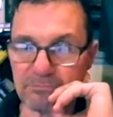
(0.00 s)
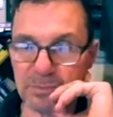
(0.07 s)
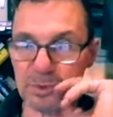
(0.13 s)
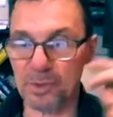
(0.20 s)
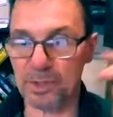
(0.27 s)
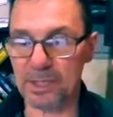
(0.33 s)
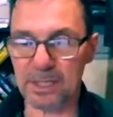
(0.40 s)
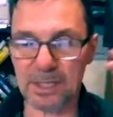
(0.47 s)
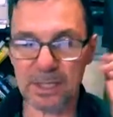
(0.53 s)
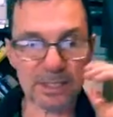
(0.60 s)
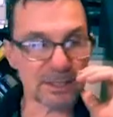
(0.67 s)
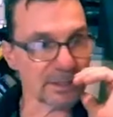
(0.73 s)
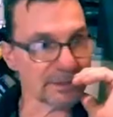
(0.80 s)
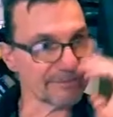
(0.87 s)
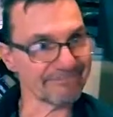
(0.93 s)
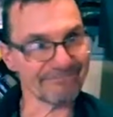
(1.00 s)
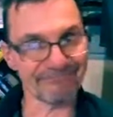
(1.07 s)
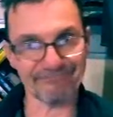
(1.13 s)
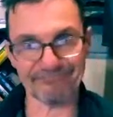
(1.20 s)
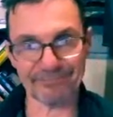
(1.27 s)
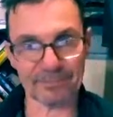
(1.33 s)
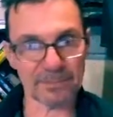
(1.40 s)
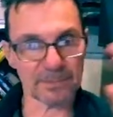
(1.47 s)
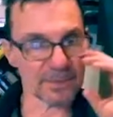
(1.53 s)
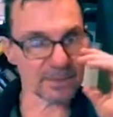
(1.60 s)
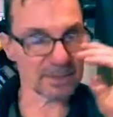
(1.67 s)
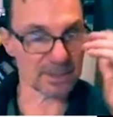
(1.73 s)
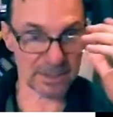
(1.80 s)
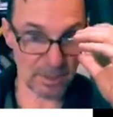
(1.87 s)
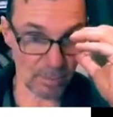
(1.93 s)
doing this, and
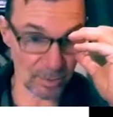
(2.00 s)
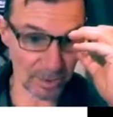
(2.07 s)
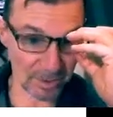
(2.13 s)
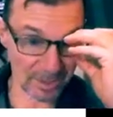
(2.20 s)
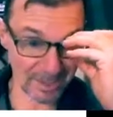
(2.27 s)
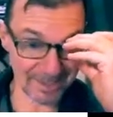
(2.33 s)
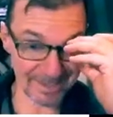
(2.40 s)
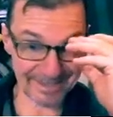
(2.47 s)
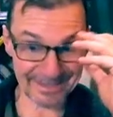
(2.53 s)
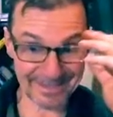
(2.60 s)
someone said,